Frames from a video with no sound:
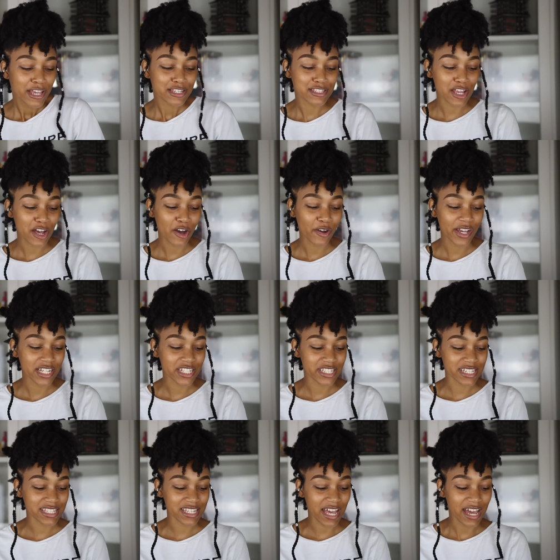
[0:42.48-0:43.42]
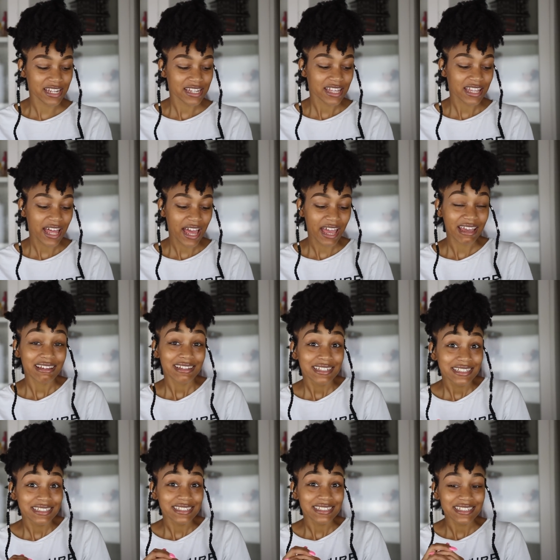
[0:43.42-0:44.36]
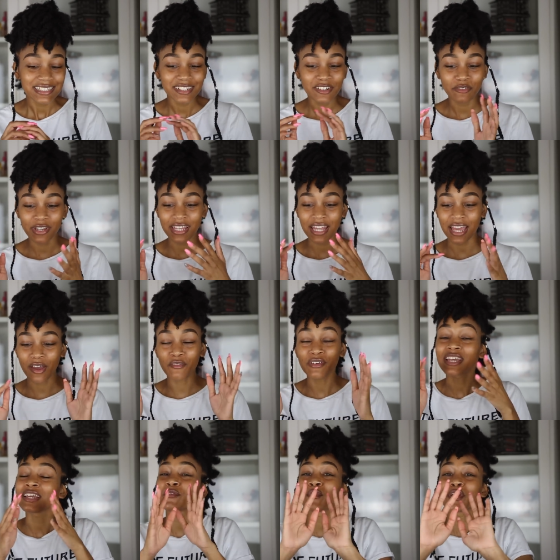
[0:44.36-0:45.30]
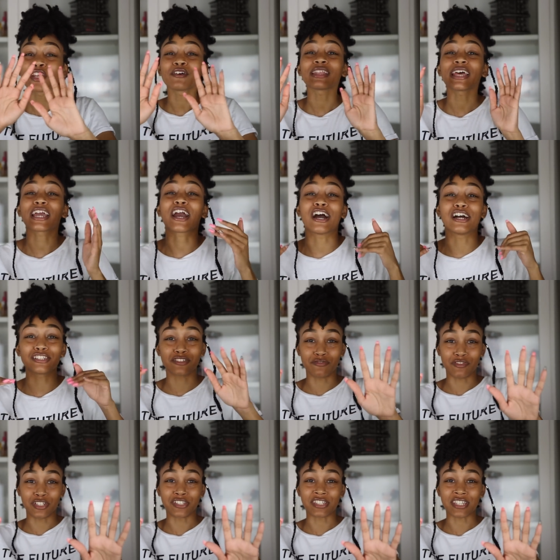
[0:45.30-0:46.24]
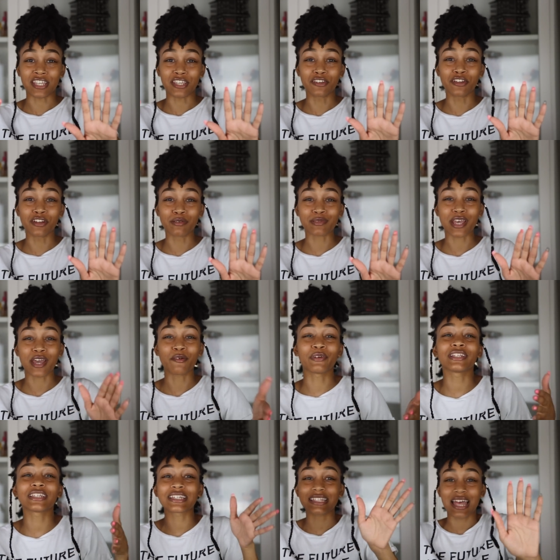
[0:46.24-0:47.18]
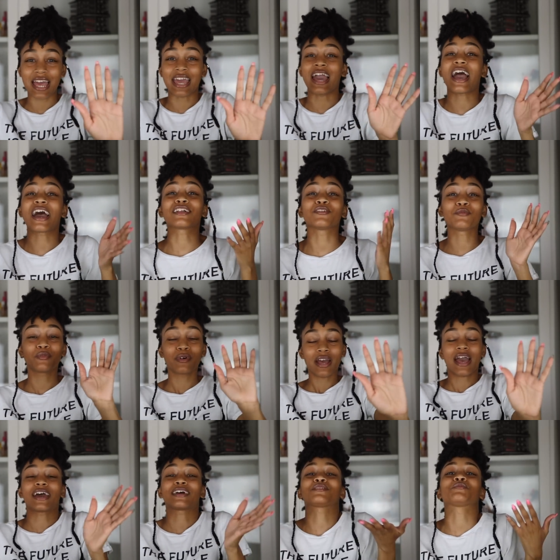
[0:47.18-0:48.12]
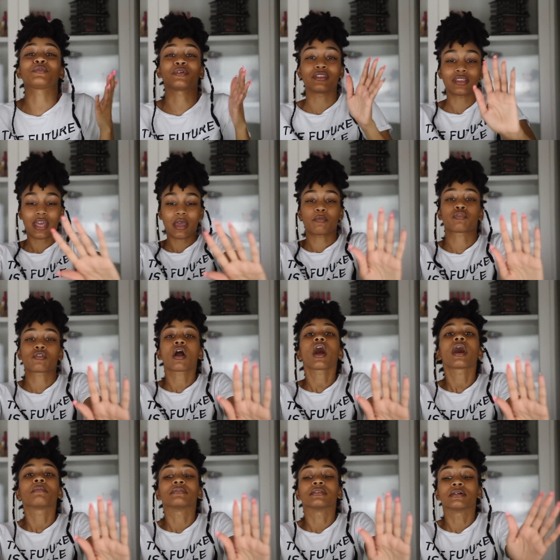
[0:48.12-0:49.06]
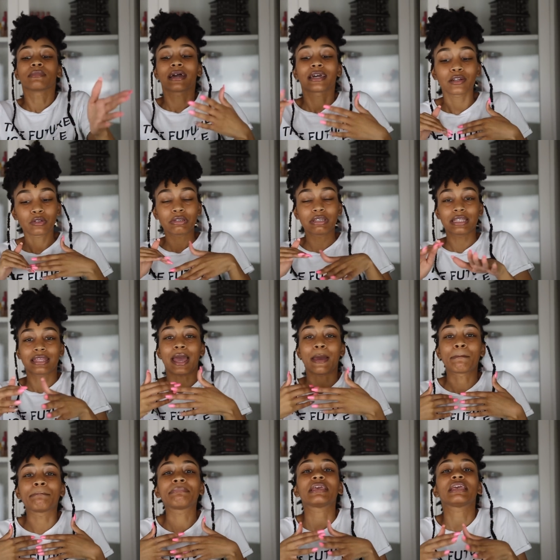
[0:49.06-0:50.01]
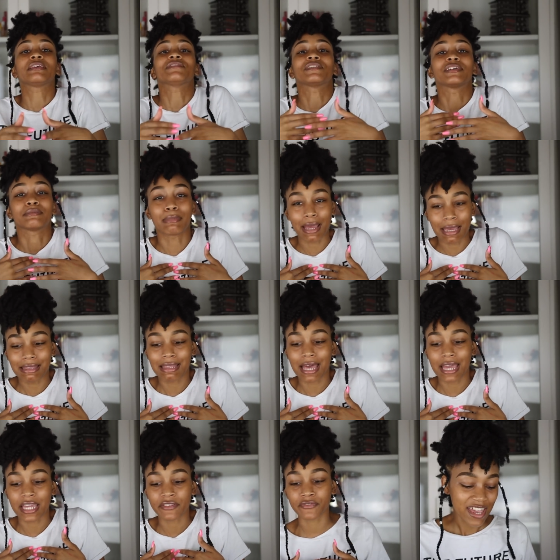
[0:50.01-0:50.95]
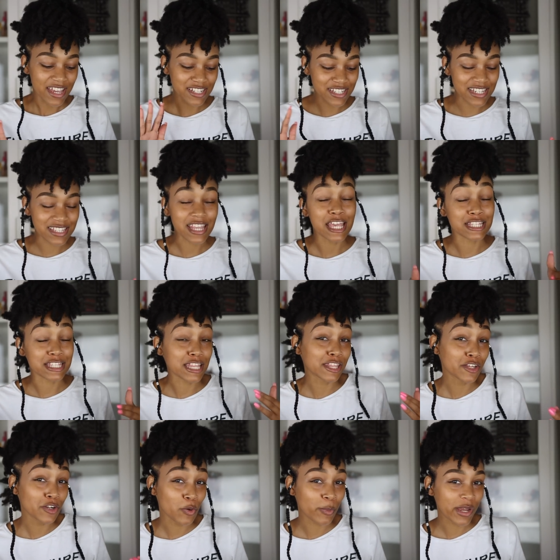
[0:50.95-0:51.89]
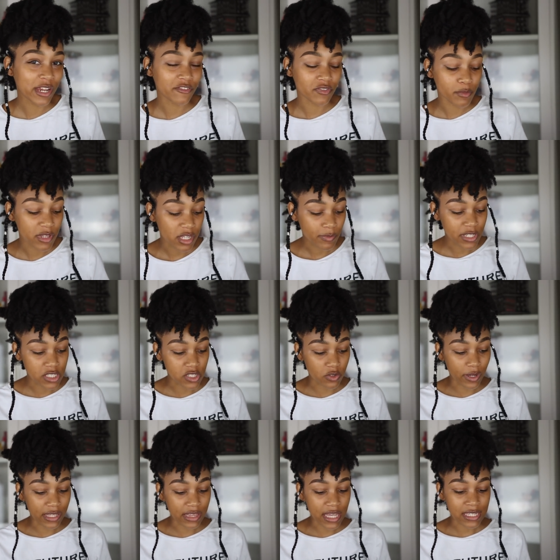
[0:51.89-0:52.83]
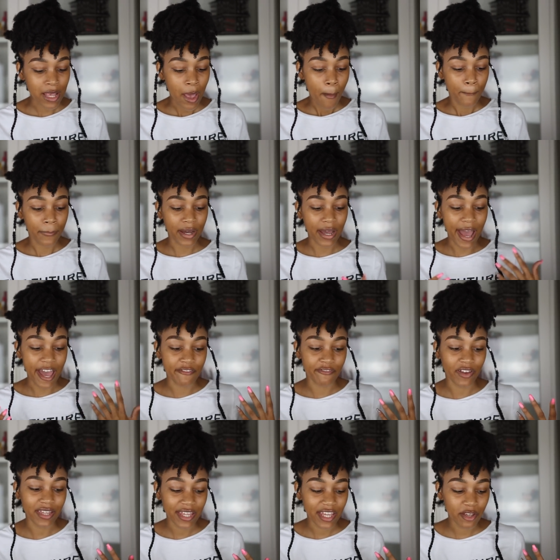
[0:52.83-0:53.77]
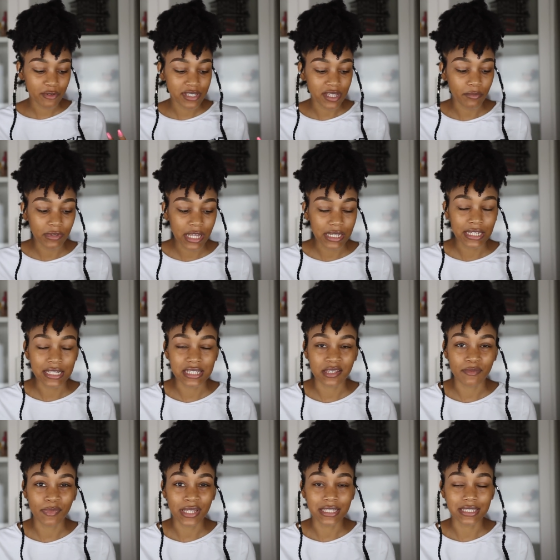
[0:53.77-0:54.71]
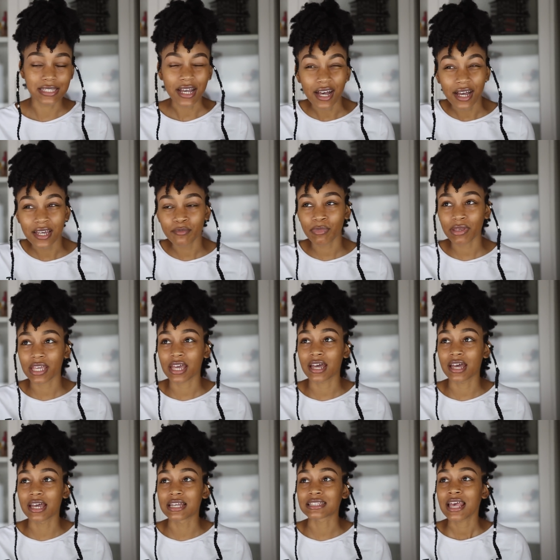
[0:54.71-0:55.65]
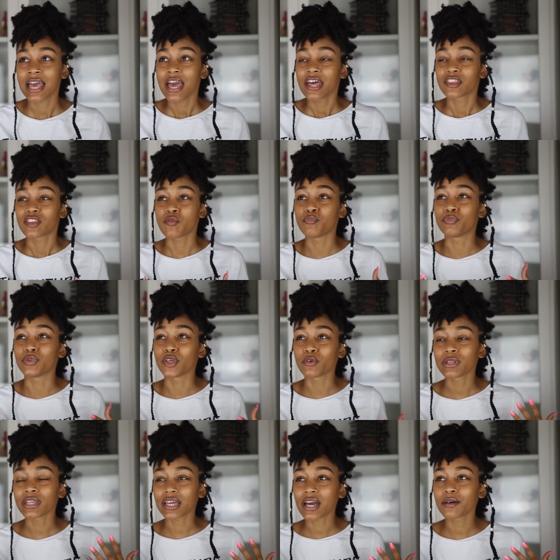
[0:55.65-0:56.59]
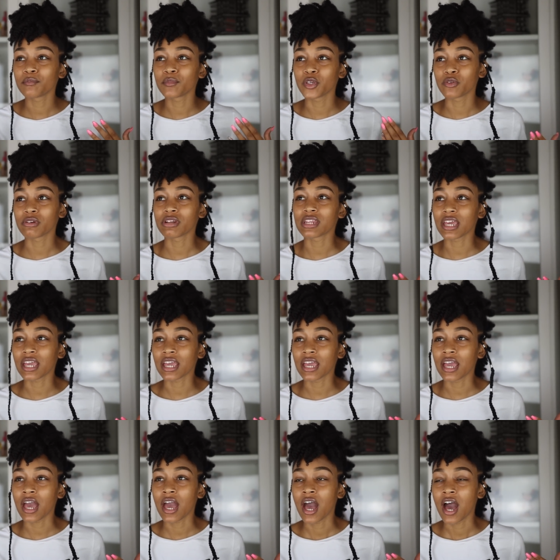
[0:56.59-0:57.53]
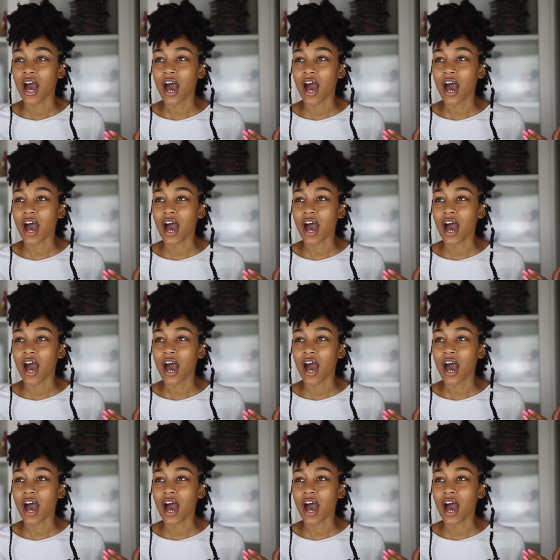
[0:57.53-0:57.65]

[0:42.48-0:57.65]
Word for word: so it's just kind of like uh, we like we, we don't like controversy you you know what I'm saying? We just like, I don't, I don't want that problem. I don't need that beef in my life. It's just, it's a little weird for me to be doing this, but I felt like it was something that needs to be done because the beauty community,